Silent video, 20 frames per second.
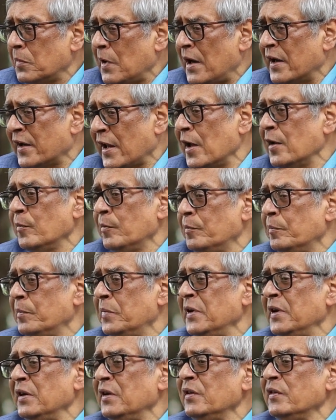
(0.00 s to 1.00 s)
had I
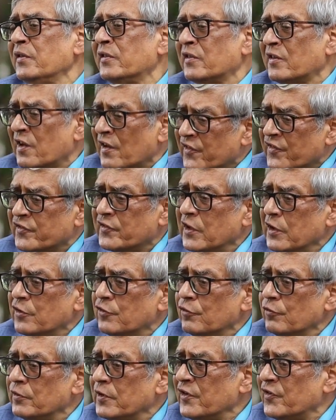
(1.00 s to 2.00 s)
been thrust
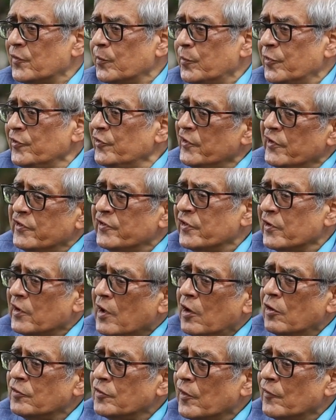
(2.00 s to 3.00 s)
into this position
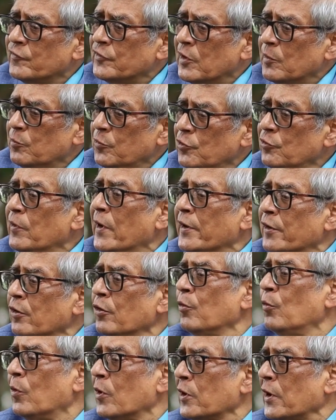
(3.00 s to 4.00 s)
out of the blue, I
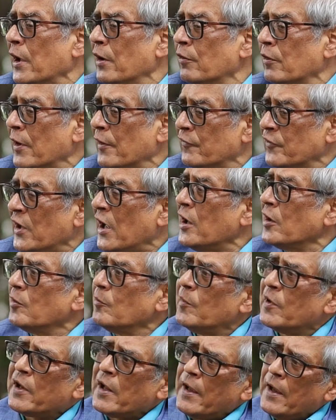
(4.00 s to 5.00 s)
don't know what I would have done.
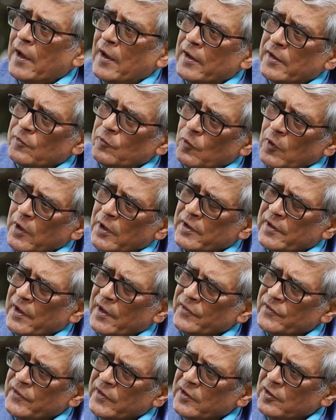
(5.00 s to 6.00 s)
But I had worked
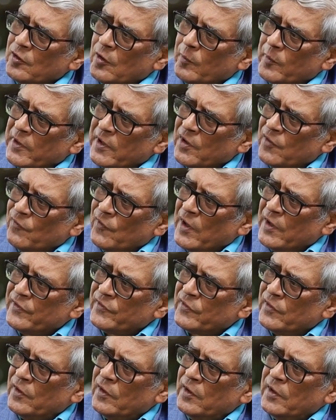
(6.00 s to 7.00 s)
as economic
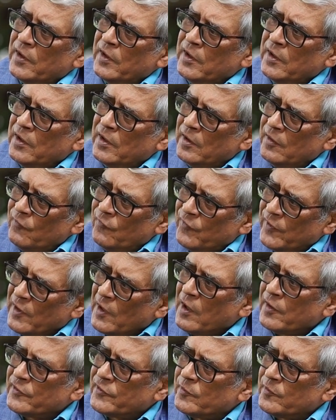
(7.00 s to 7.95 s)
advisor in finance